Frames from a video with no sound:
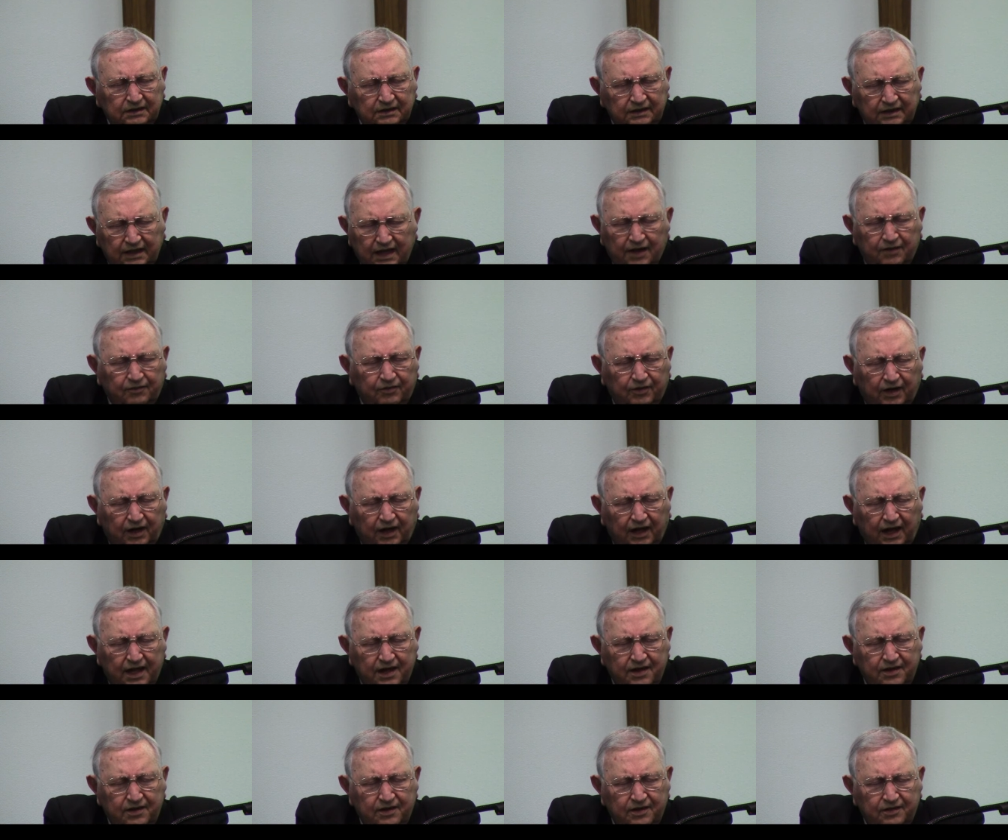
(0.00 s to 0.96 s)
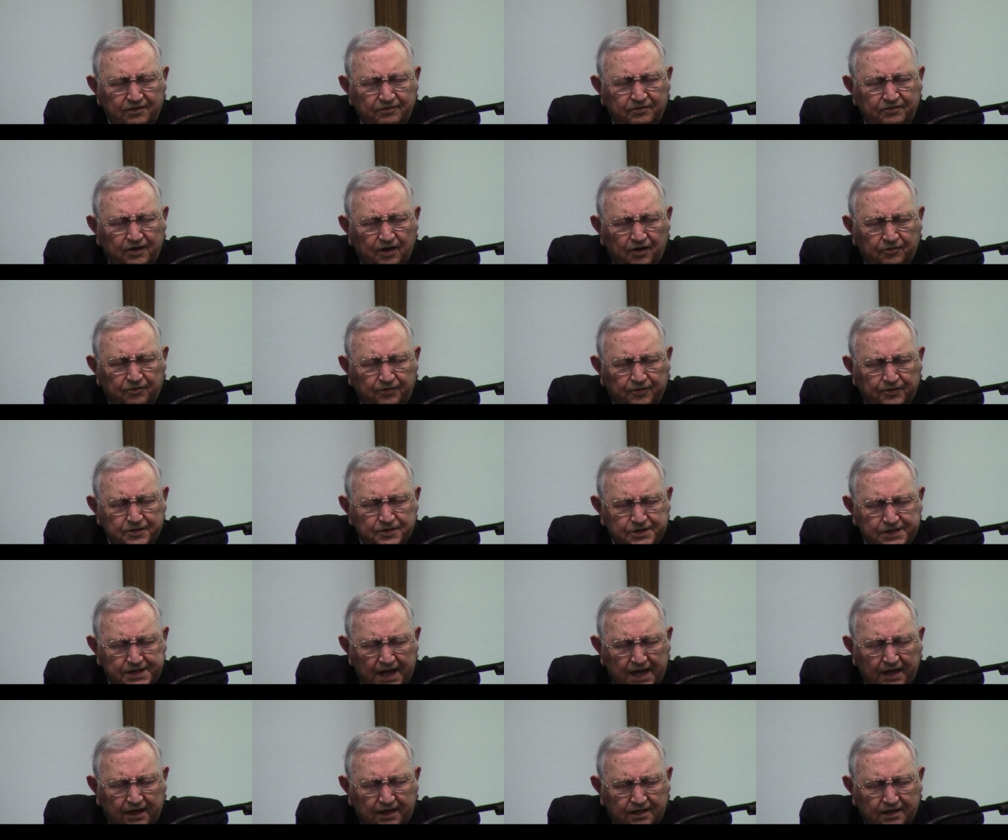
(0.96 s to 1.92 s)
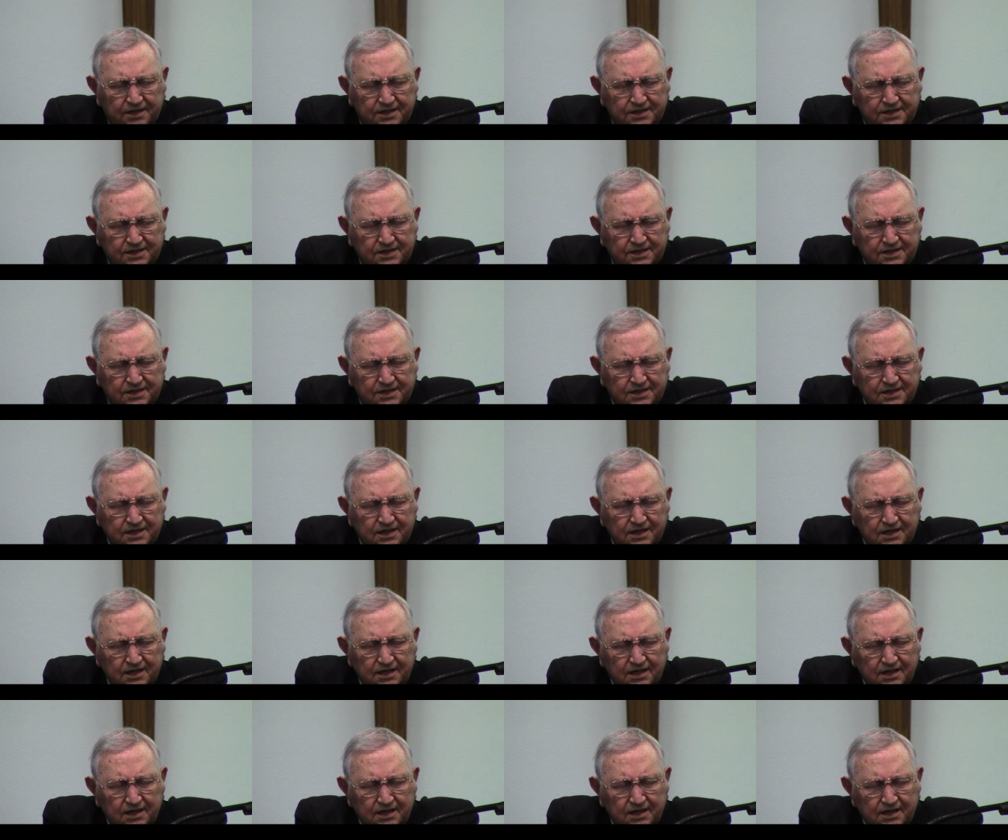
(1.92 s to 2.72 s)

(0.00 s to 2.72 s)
never leave nor forsake us.